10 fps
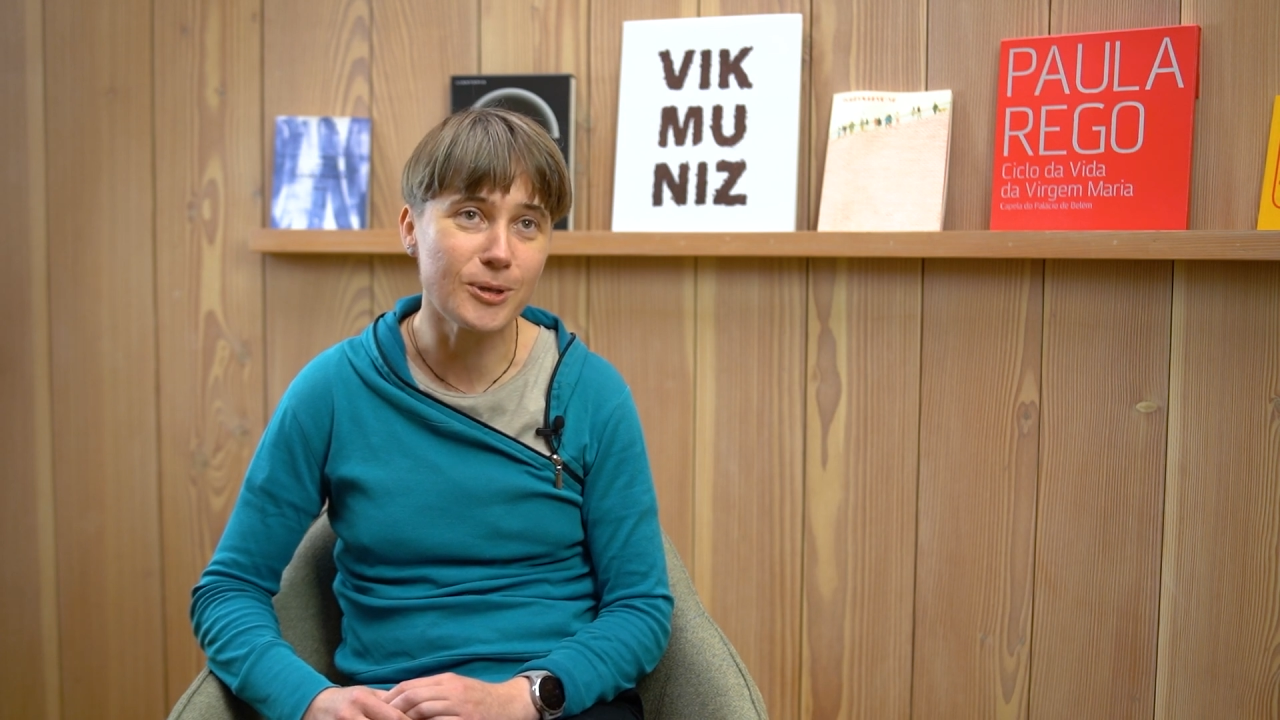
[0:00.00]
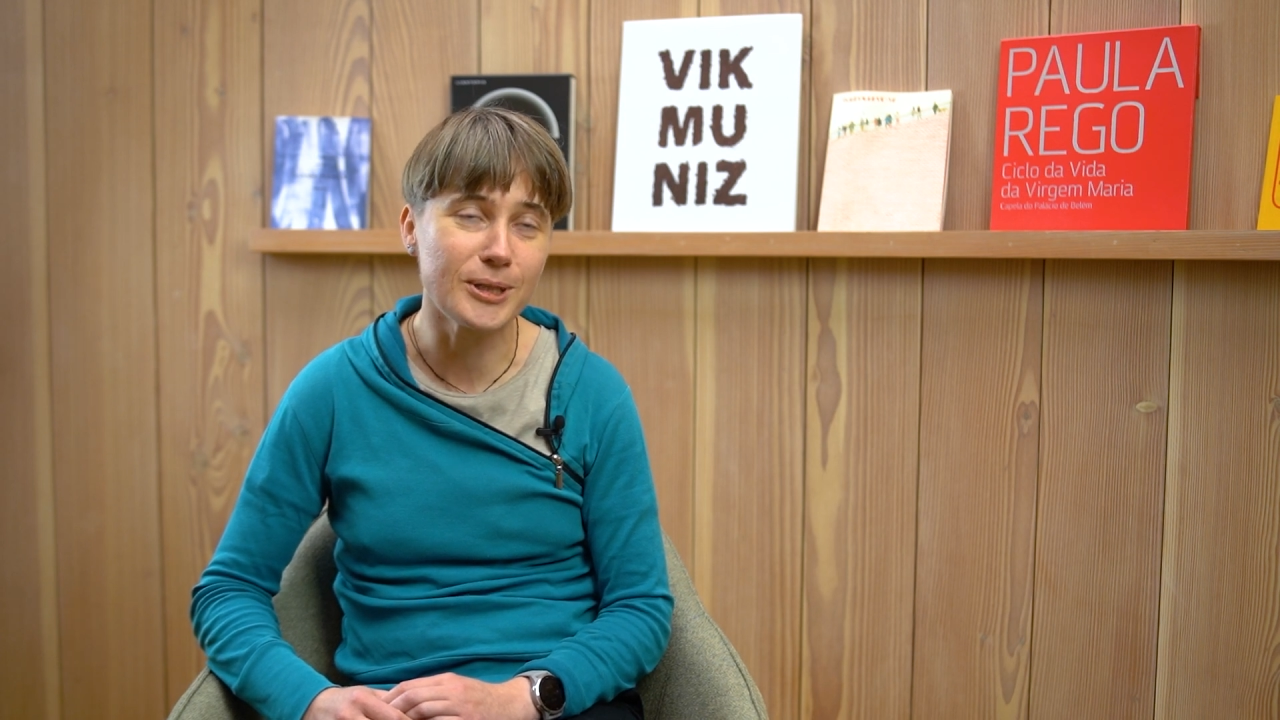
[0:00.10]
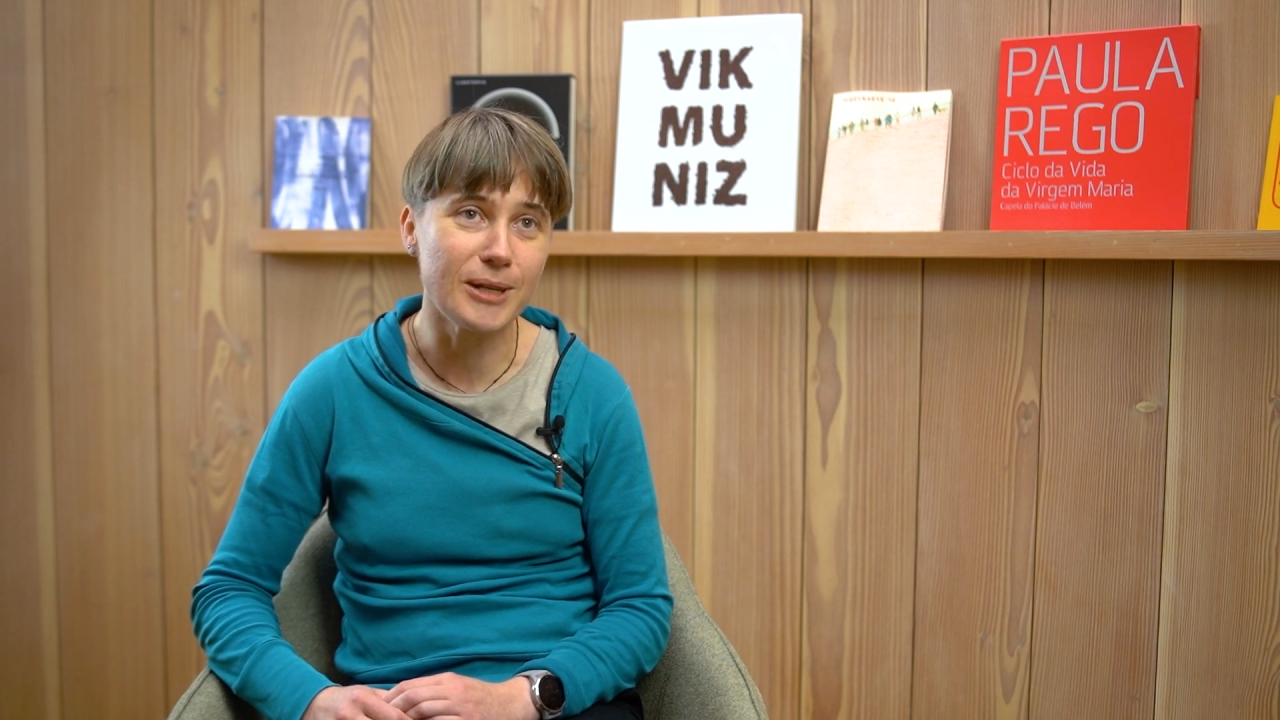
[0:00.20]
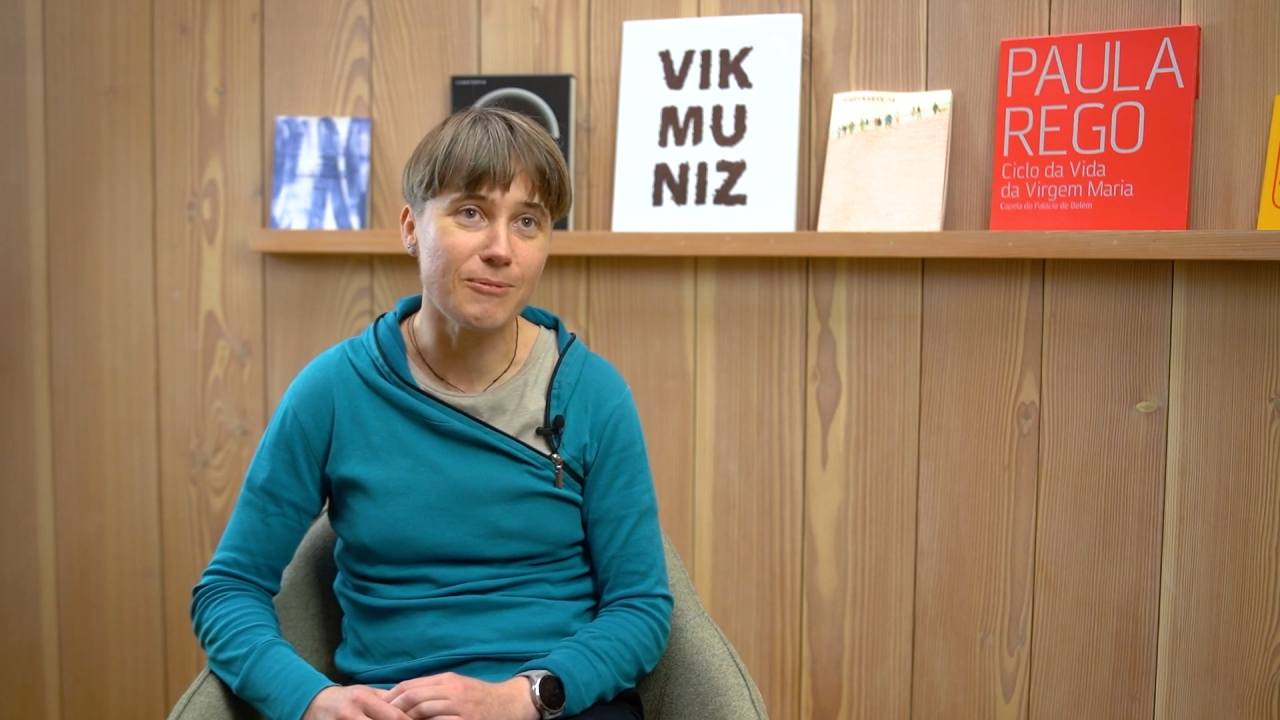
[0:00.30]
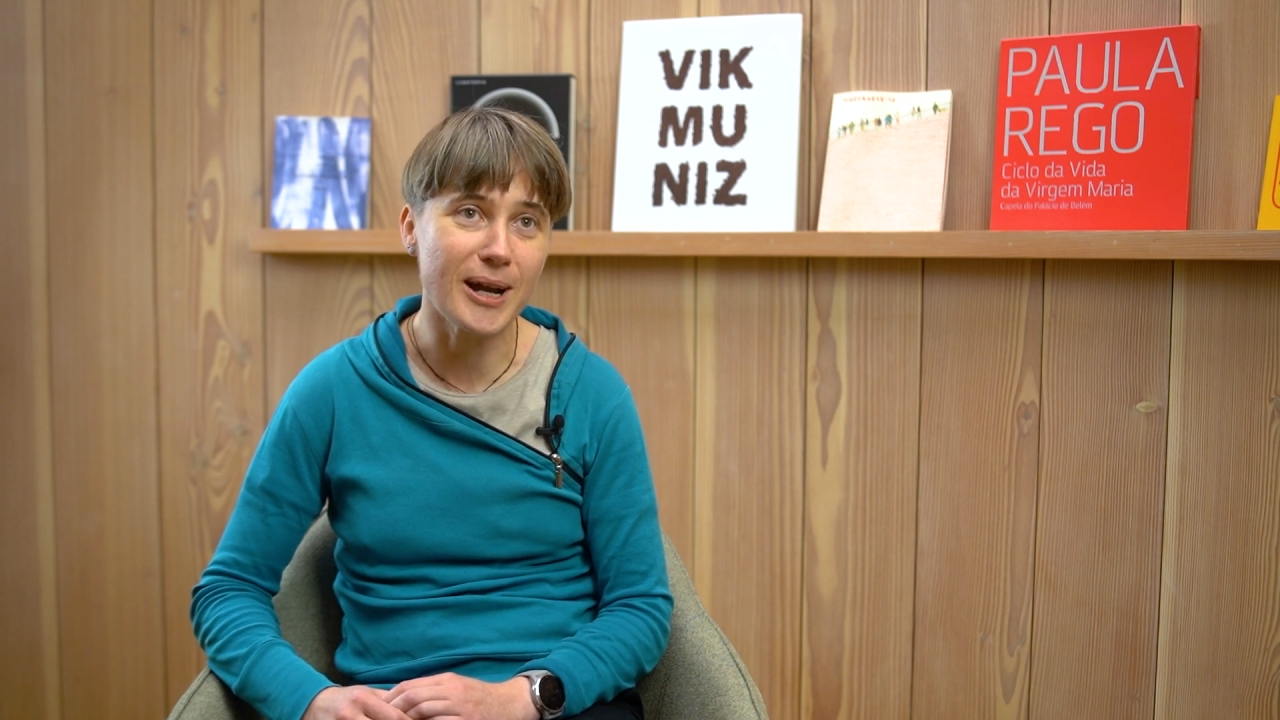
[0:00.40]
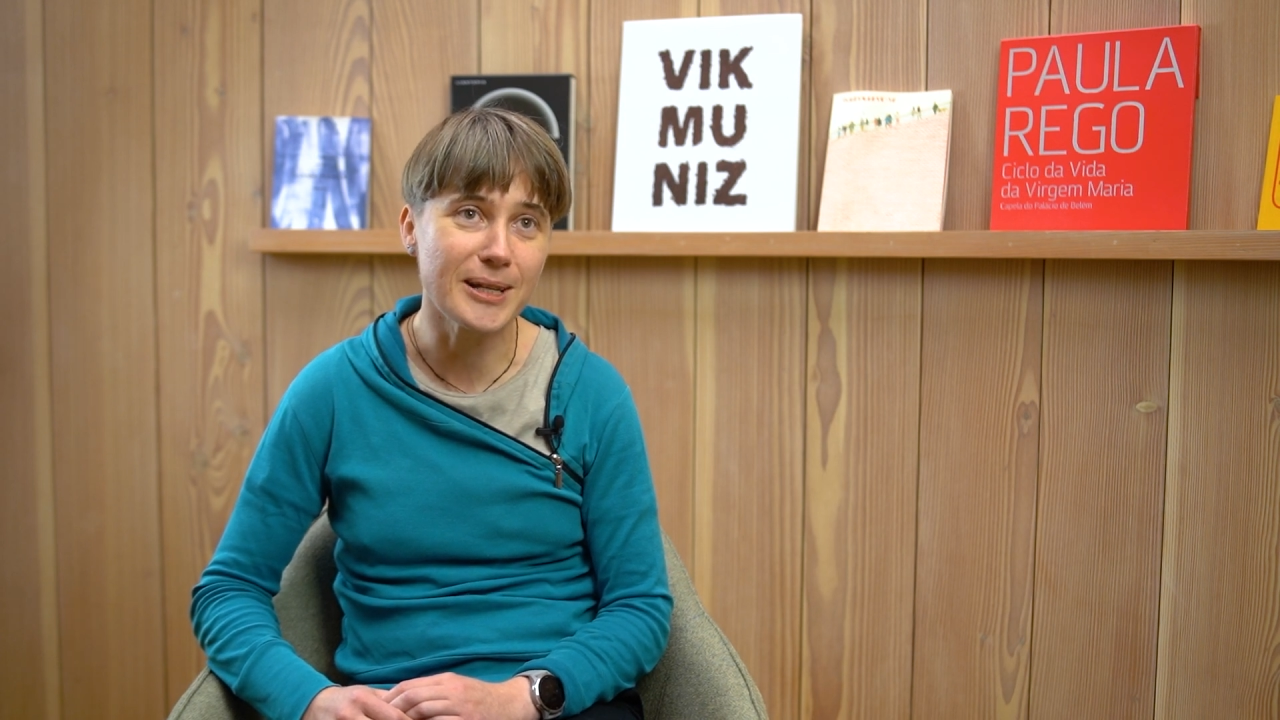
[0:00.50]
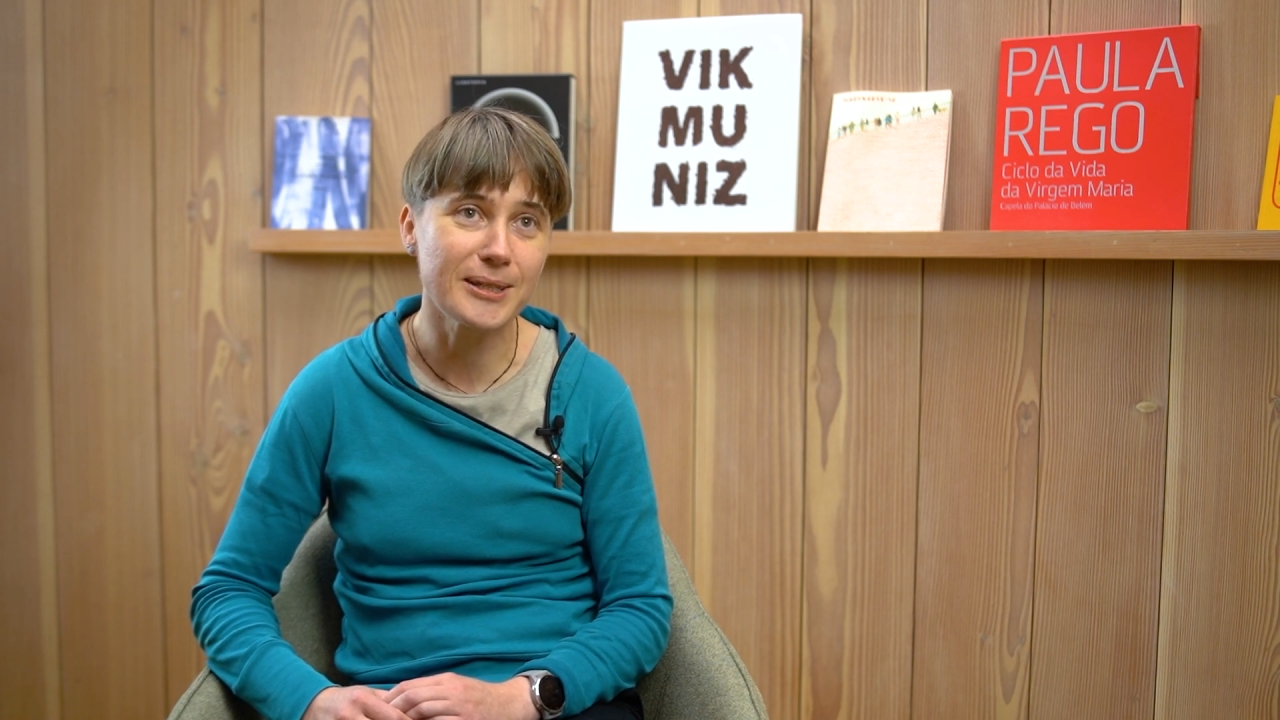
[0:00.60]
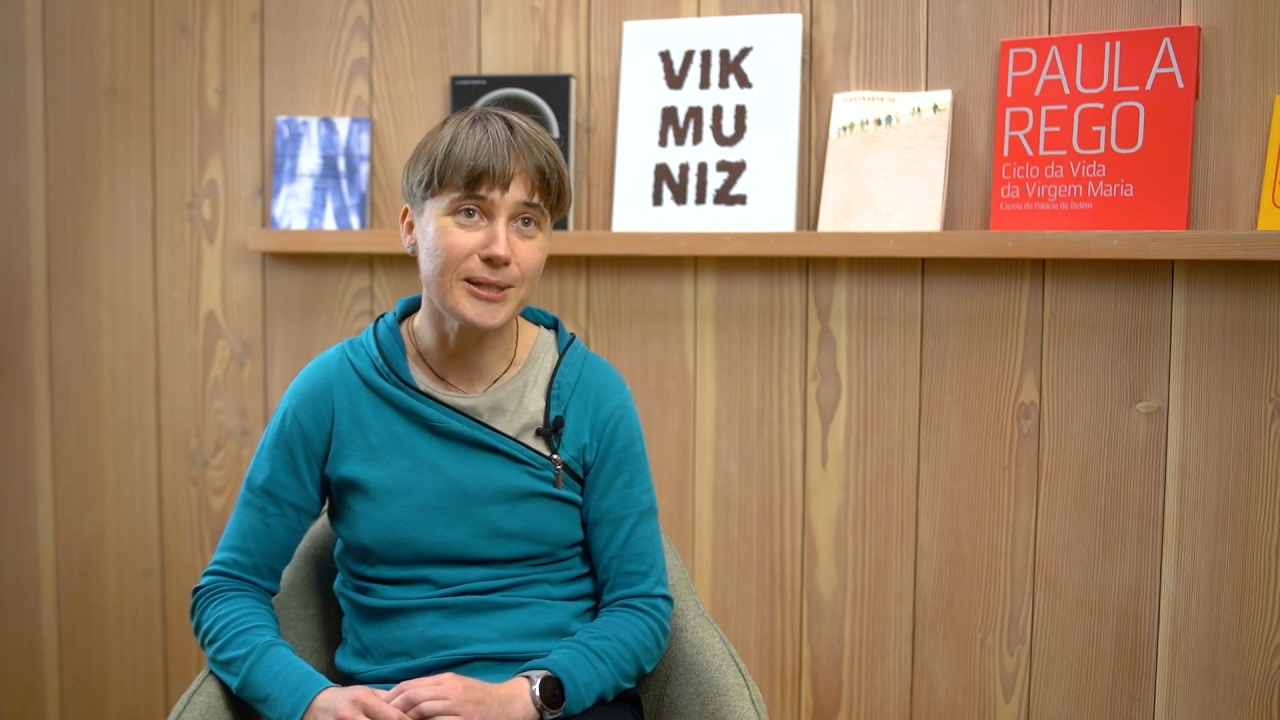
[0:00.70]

devices